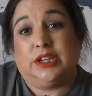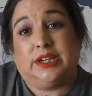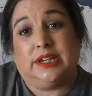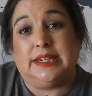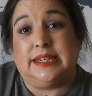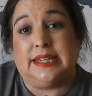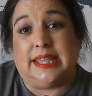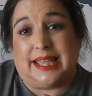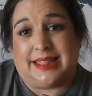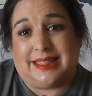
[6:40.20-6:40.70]
So I
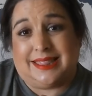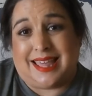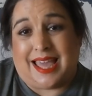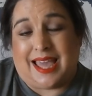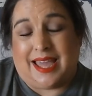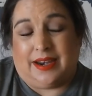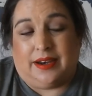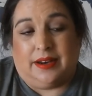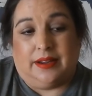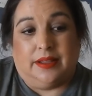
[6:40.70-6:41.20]
didn't get
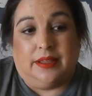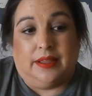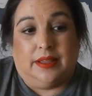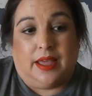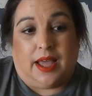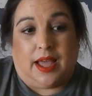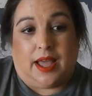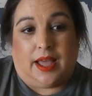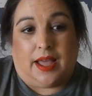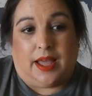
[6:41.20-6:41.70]
that.
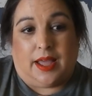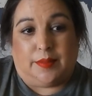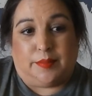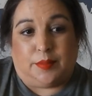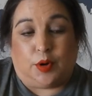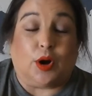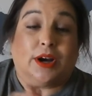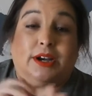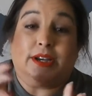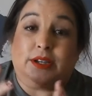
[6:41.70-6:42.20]

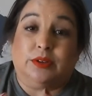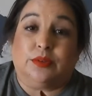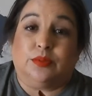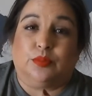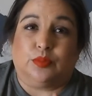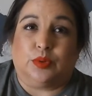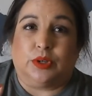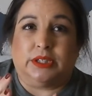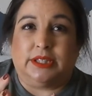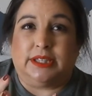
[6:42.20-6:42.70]
Um, or I
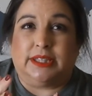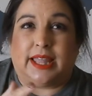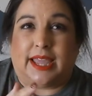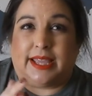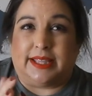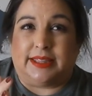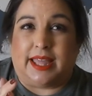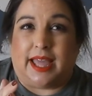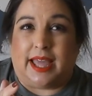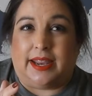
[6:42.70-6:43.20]
didn't really
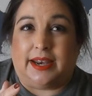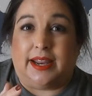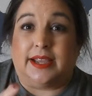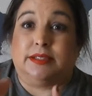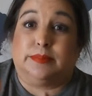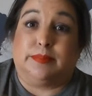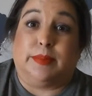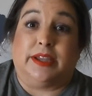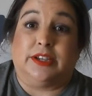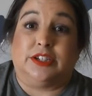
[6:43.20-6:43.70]
like that
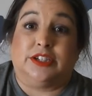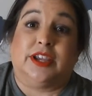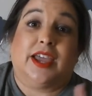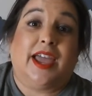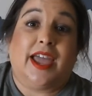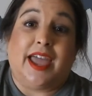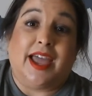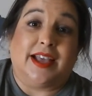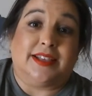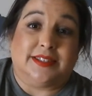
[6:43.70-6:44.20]
as much
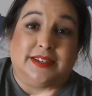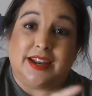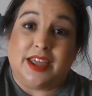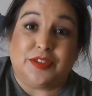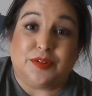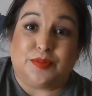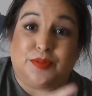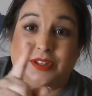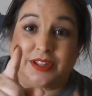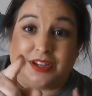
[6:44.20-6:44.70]
as
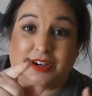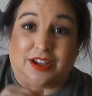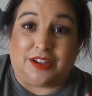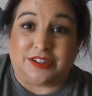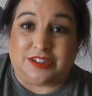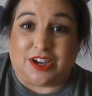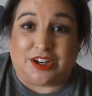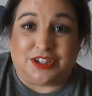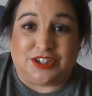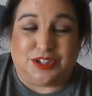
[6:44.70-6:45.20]
another one that
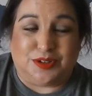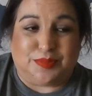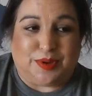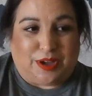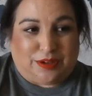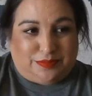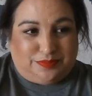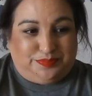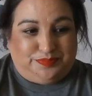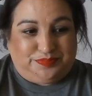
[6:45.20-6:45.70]
I'll talk to you
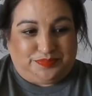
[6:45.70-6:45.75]
about.